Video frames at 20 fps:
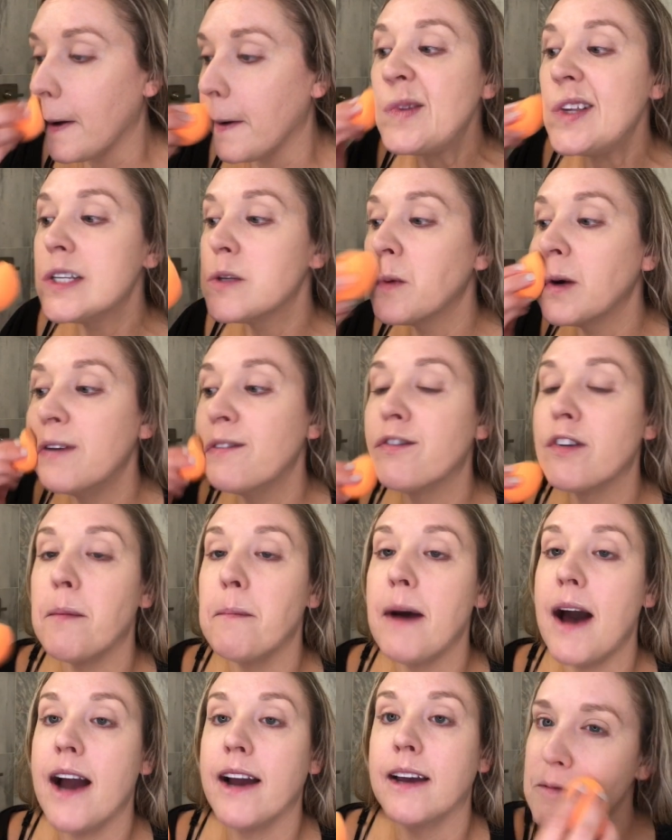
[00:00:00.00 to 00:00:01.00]
This one from
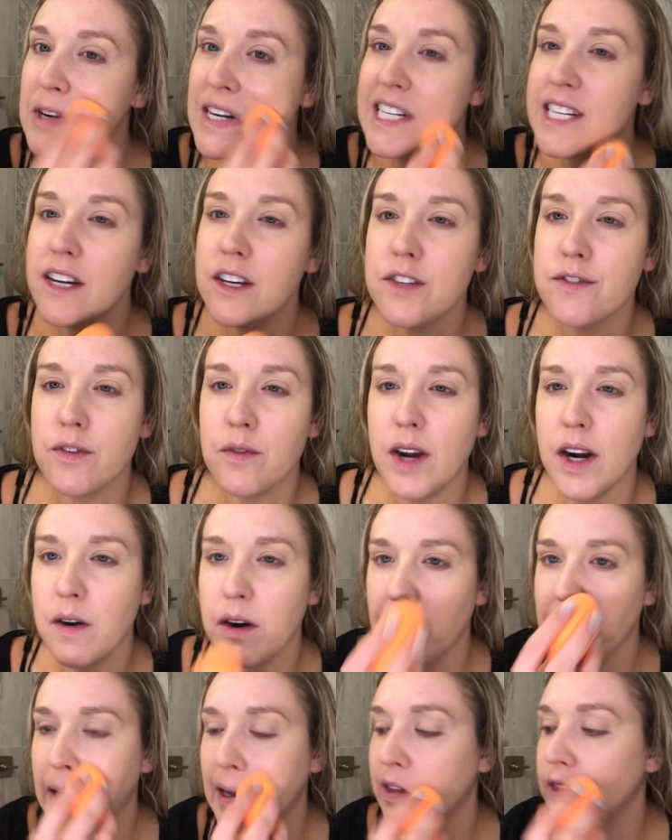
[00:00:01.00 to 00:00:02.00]
MAC retails for right
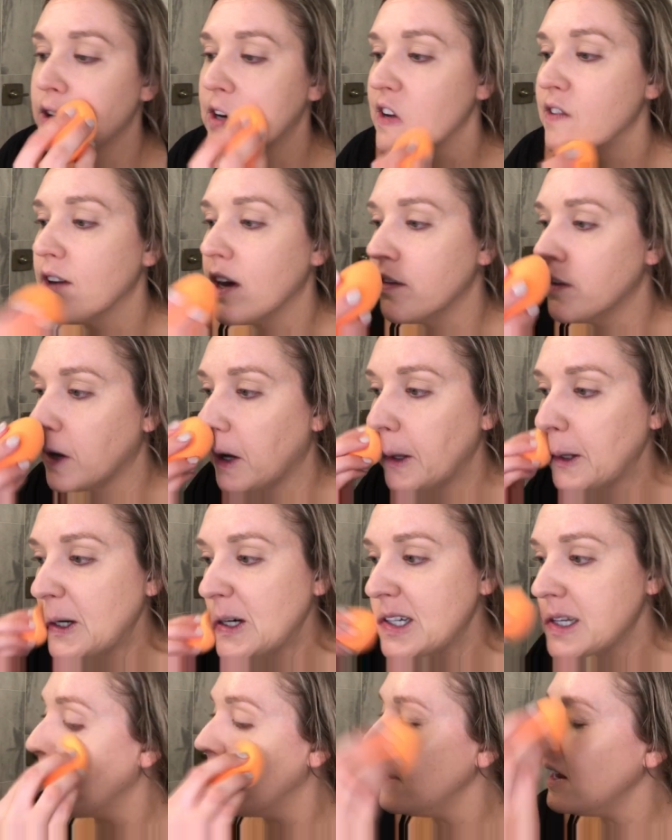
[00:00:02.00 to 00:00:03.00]
around like
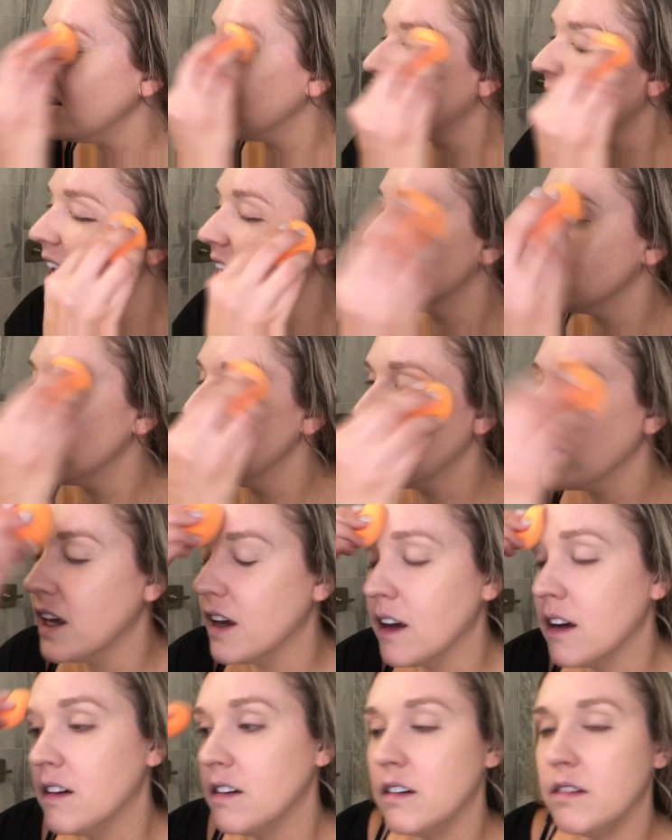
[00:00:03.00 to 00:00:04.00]
$35 and it lasts
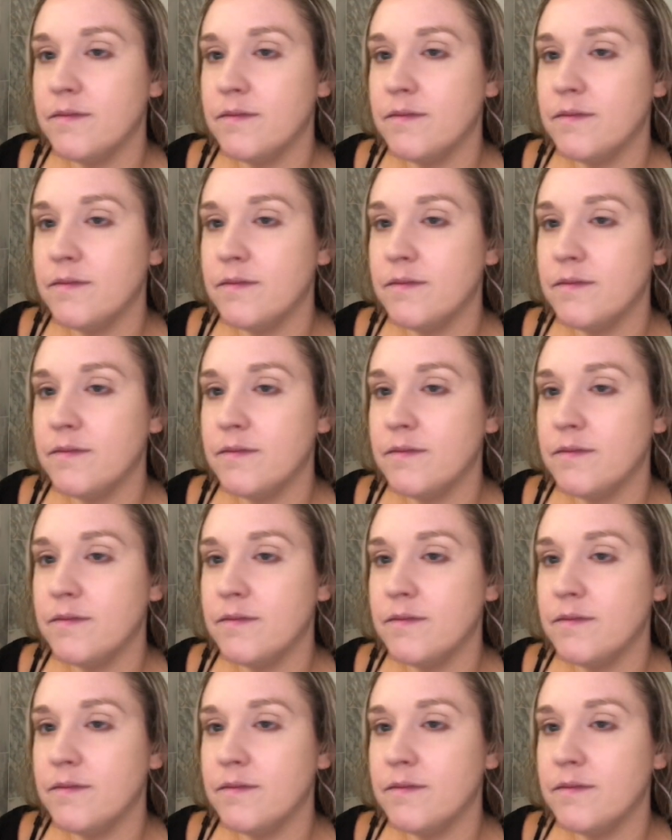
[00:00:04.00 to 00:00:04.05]
me,